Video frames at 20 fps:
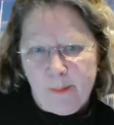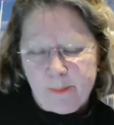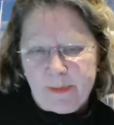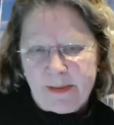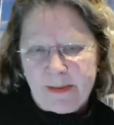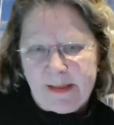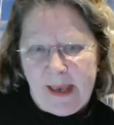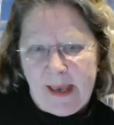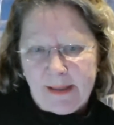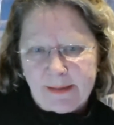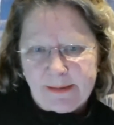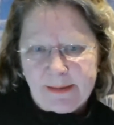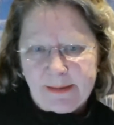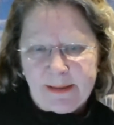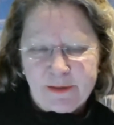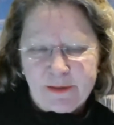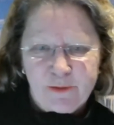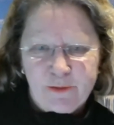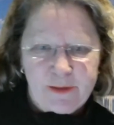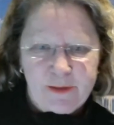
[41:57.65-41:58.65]
Yet
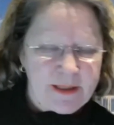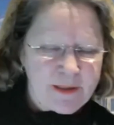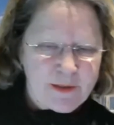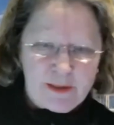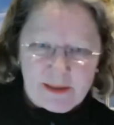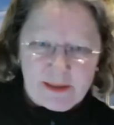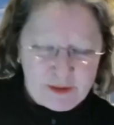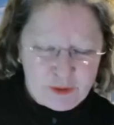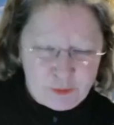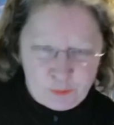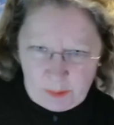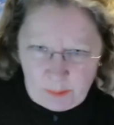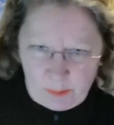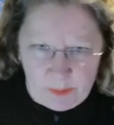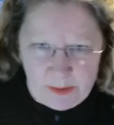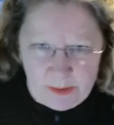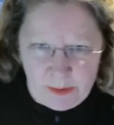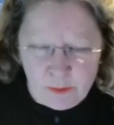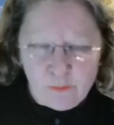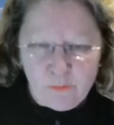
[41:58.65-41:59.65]
it's
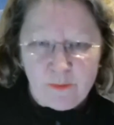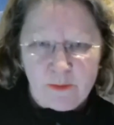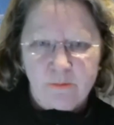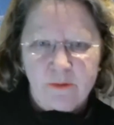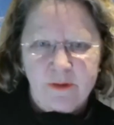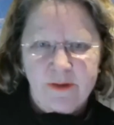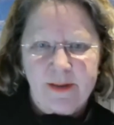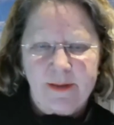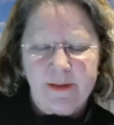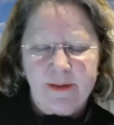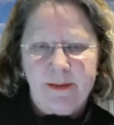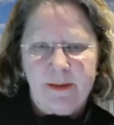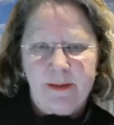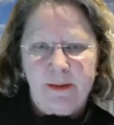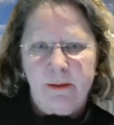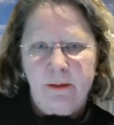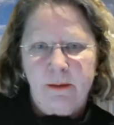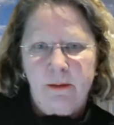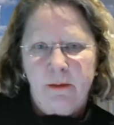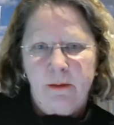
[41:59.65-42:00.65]
extremely UV resistant.